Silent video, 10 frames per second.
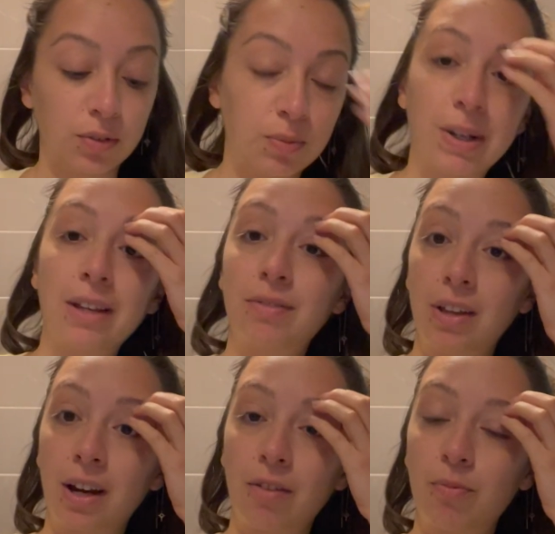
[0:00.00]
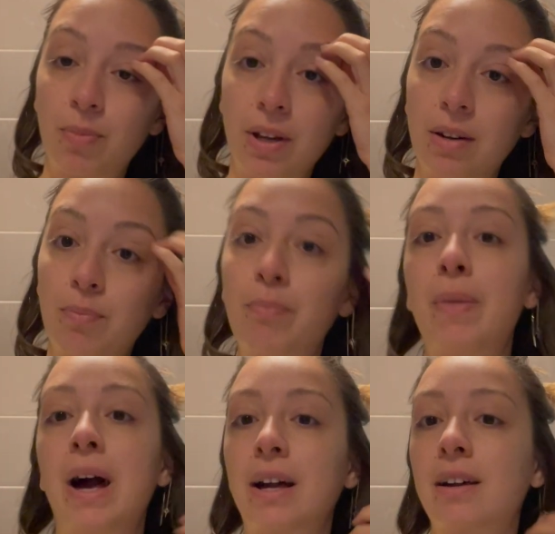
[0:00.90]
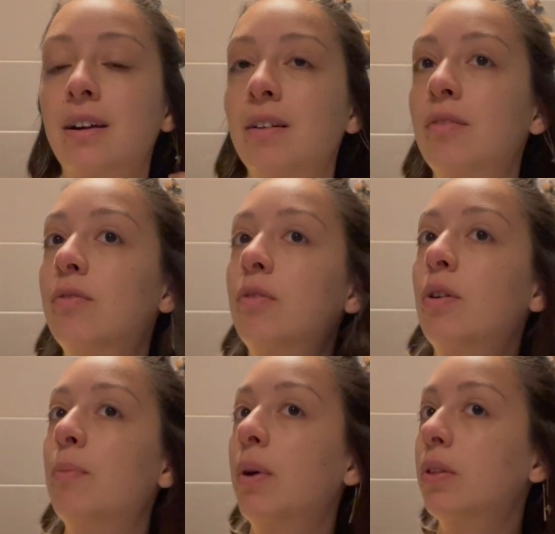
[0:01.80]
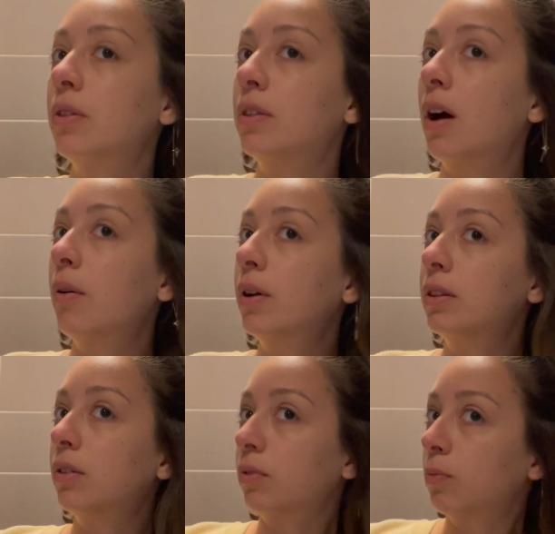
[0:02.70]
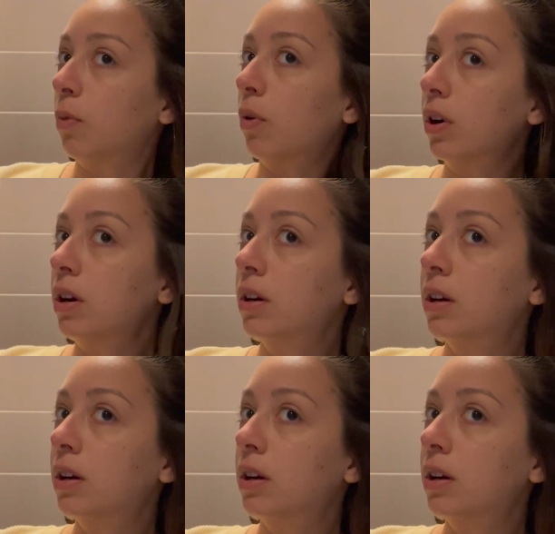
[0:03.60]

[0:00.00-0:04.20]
to believe that I've been back for a month now and not more.